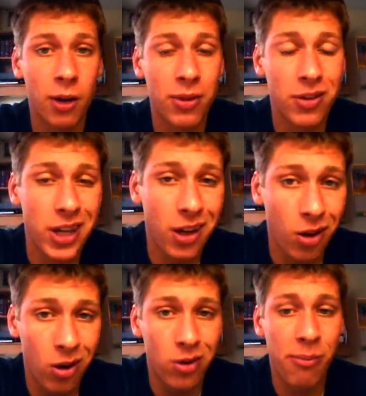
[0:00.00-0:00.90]
They've
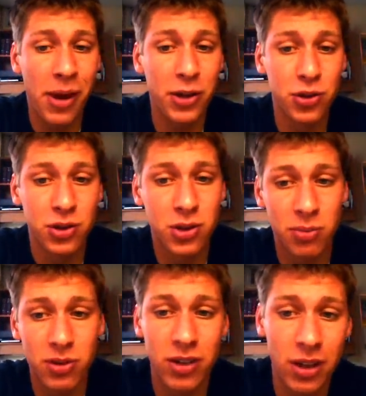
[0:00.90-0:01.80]
taken measures to
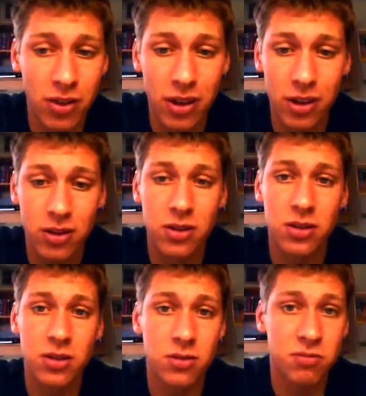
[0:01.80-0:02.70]
prevent
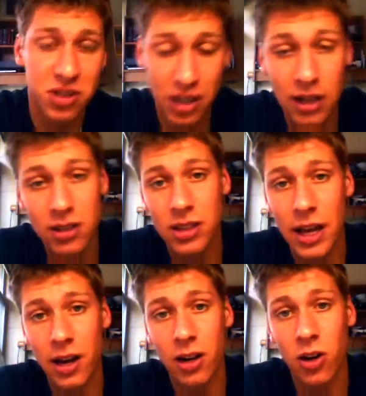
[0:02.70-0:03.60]
this since
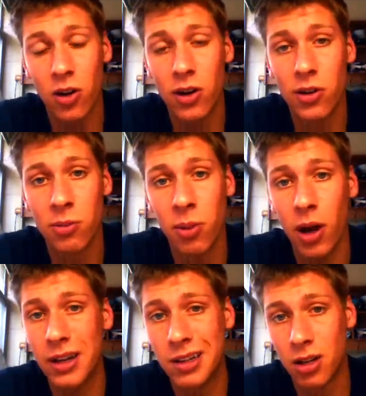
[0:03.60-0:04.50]
that occurrence,
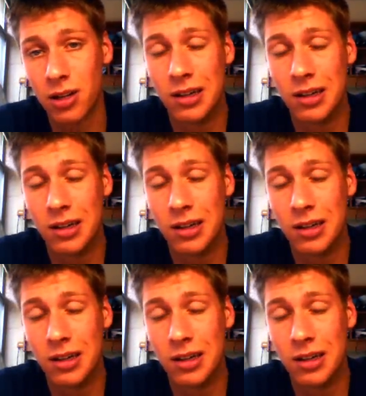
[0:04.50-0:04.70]
but